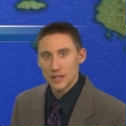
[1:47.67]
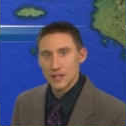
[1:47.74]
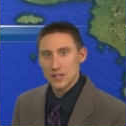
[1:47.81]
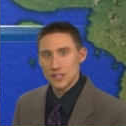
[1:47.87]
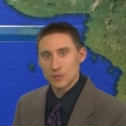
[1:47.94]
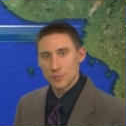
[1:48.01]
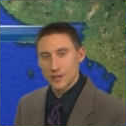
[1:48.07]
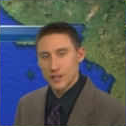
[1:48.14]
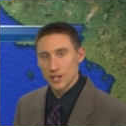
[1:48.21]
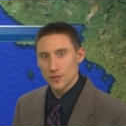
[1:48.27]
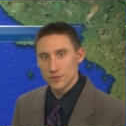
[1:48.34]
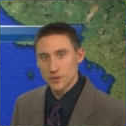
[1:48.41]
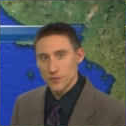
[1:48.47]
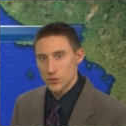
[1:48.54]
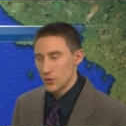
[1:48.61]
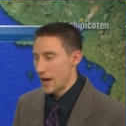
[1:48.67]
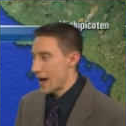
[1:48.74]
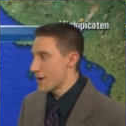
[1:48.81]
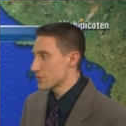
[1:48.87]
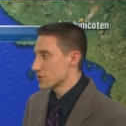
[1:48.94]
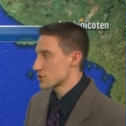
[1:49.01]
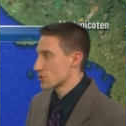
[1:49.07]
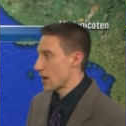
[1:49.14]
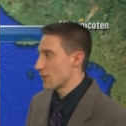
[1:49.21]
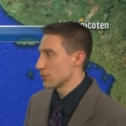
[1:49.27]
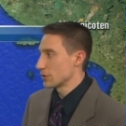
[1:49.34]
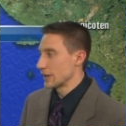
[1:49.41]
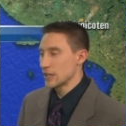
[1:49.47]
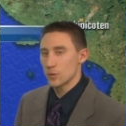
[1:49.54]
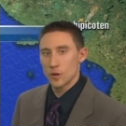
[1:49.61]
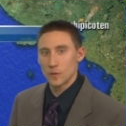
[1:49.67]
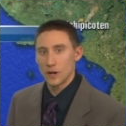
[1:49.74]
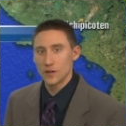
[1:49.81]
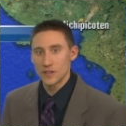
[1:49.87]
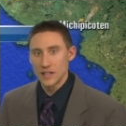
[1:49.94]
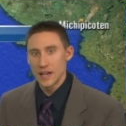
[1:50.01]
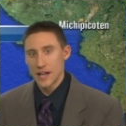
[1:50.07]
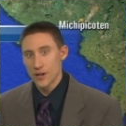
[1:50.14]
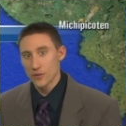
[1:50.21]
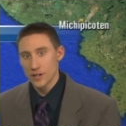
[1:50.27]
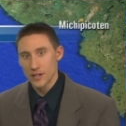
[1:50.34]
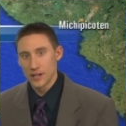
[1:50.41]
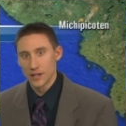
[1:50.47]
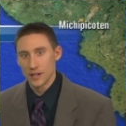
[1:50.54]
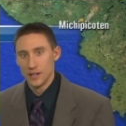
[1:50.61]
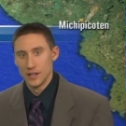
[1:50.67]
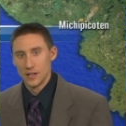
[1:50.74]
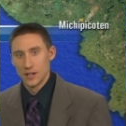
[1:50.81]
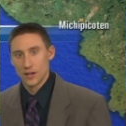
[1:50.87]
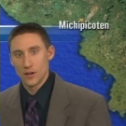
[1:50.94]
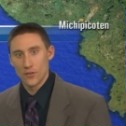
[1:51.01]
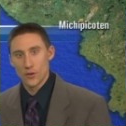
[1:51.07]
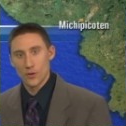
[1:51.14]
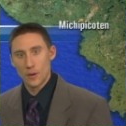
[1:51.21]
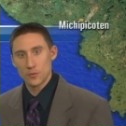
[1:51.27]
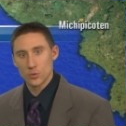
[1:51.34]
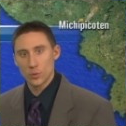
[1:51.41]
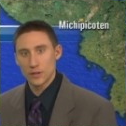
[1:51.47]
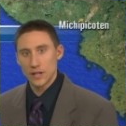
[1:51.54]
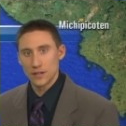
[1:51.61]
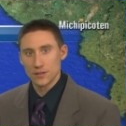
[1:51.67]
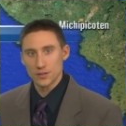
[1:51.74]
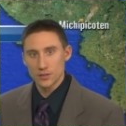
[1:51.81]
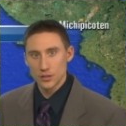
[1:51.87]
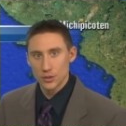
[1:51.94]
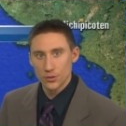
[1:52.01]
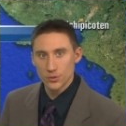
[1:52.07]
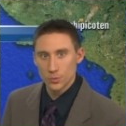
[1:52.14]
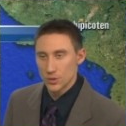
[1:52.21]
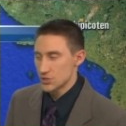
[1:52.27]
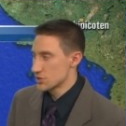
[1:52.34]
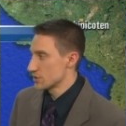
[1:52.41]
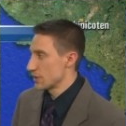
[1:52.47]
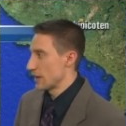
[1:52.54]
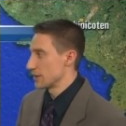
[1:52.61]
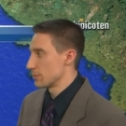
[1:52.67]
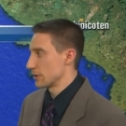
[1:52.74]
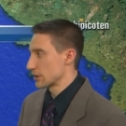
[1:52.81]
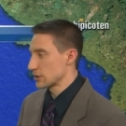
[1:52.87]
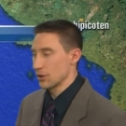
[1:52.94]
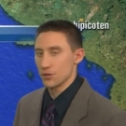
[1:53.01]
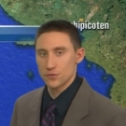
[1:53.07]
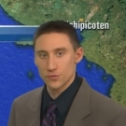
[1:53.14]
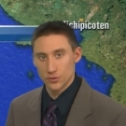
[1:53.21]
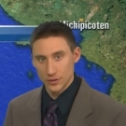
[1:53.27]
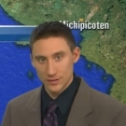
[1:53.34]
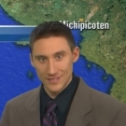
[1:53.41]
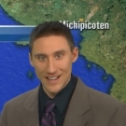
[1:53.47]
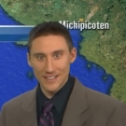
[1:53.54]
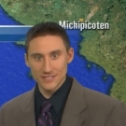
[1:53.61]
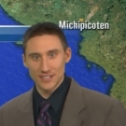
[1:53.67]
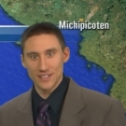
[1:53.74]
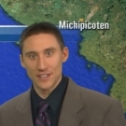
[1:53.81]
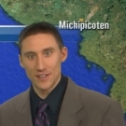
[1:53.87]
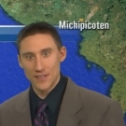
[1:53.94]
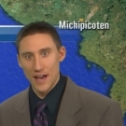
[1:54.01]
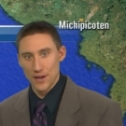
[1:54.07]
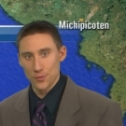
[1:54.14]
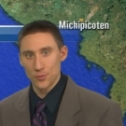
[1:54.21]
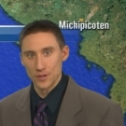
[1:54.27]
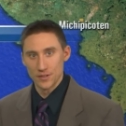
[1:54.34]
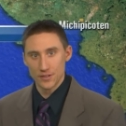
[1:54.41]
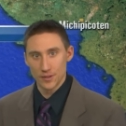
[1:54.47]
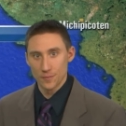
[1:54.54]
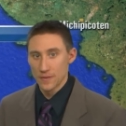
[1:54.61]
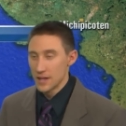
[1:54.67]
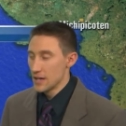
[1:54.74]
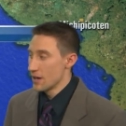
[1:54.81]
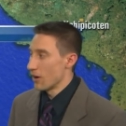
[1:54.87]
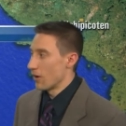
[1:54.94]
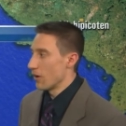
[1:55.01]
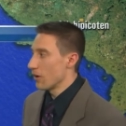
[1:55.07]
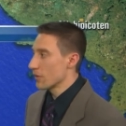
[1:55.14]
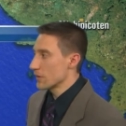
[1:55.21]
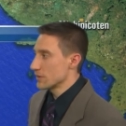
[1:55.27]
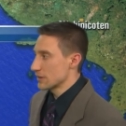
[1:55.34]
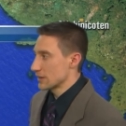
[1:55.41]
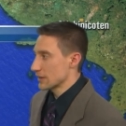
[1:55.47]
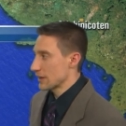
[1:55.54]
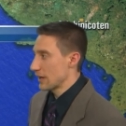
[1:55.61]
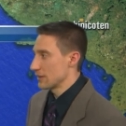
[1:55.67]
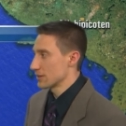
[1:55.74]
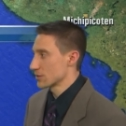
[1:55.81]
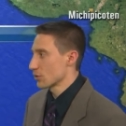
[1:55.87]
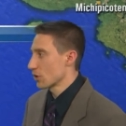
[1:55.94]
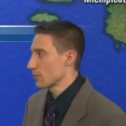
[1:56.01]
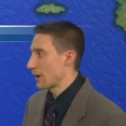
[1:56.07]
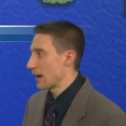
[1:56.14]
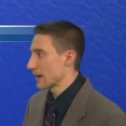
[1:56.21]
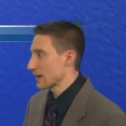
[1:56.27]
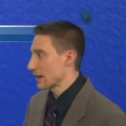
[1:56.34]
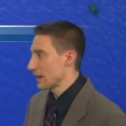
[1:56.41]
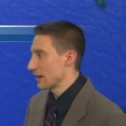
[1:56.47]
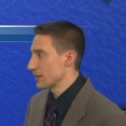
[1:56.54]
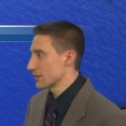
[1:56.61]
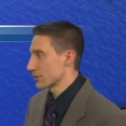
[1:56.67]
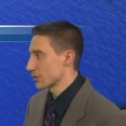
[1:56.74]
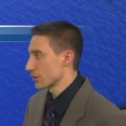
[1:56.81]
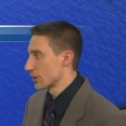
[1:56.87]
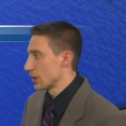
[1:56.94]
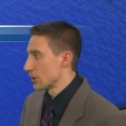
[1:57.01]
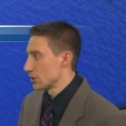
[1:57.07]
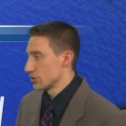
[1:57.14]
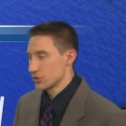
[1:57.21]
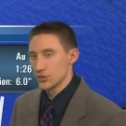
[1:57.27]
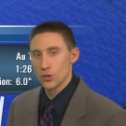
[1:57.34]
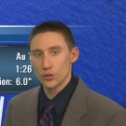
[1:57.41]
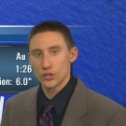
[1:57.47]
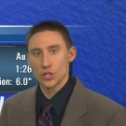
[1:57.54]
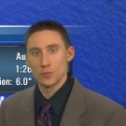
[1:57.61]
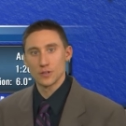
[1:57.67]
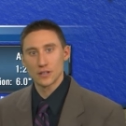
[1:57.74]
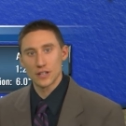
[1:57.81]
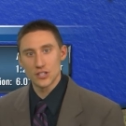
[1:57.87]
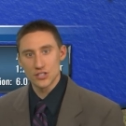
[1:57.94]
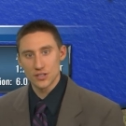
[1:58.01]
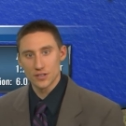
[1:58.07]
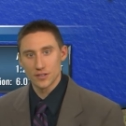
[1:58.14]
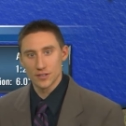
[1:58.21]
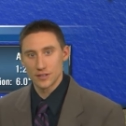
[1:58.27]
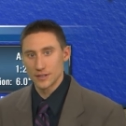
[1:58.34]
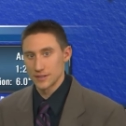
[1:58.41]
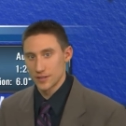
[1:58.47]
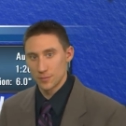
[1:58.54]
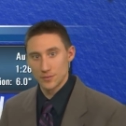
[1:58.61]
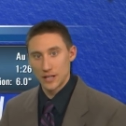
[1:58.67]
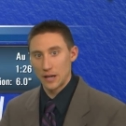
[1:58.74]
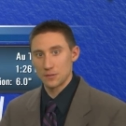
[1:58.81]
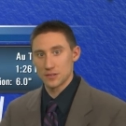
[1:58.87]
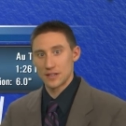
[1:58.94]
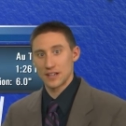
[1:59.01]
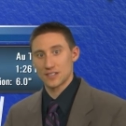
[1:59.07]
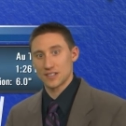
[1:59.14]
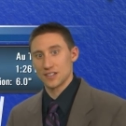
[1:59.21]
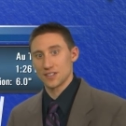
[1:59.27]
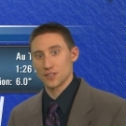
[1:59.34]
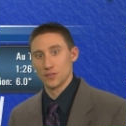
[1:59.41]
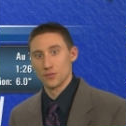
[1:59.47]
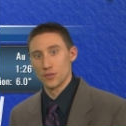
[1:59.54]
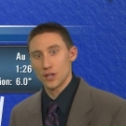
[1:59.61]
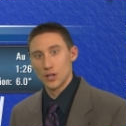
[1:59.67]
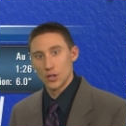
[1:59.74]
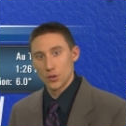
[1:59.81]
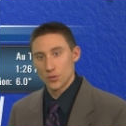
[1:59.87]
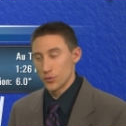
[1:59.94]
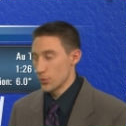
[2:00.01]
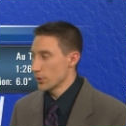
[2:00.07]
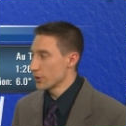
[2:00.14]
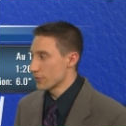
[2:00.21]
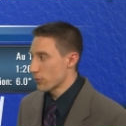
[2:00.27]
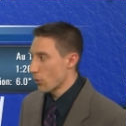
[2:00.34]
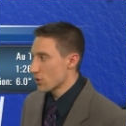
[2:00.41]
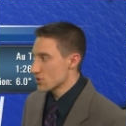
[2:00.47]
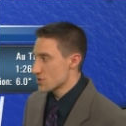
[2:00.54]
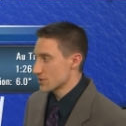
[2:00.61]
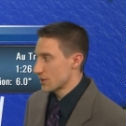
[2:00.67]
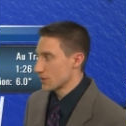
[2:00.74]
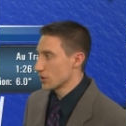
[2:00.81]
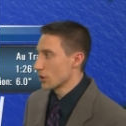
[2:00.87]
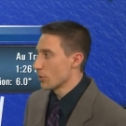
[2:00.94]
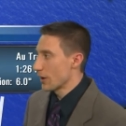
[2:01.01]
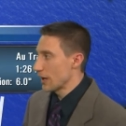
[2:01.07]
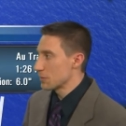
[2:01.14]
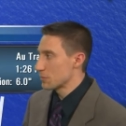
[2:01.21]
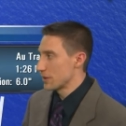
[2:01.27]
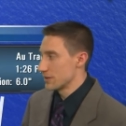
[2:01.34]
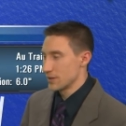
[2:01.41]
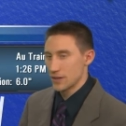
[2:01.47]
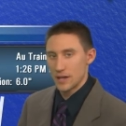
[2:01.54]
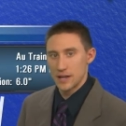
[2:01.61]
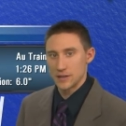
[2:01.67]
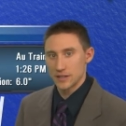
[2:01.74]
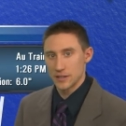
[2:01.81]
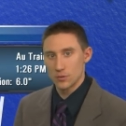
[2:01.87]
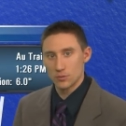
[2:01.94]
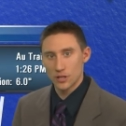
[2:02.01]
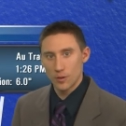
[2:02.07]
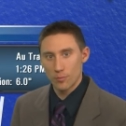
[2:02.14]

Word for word: just be careful if you have to travel anywhere around the area, although M28 is closed, which has been closed for exactly that reason. All these indicate storm icons or snow accumulations and sometimes in excess of 3 to 4 inches on the low end, but in the Keweenaw